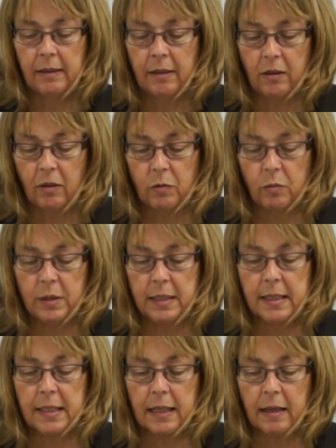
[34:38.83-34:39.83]
on a wooden
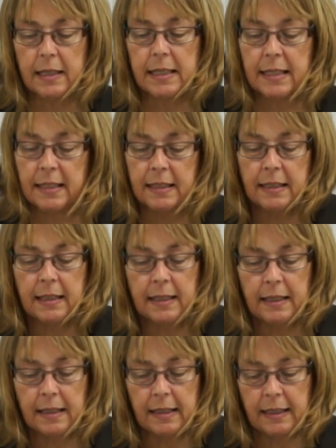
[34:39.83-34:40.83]
slice
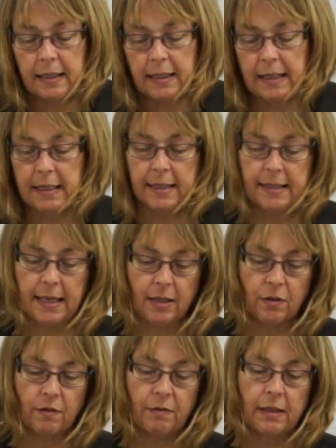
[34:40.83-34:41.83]
in the centre
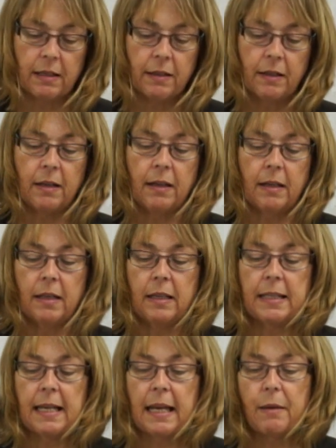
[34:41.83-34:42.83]
of a
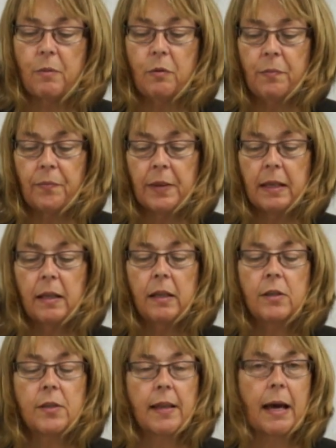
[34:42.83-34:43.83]
table.
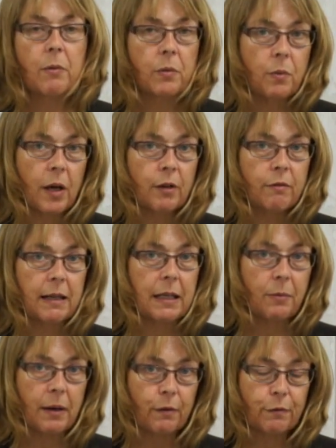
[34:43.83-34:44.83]
So that would work really
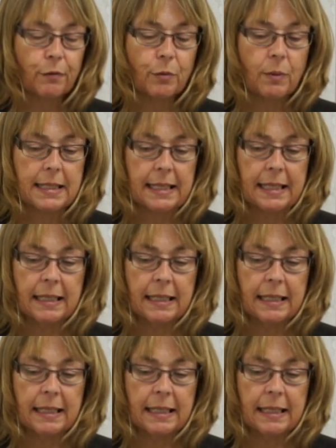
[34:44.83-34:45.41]
well for a wedding.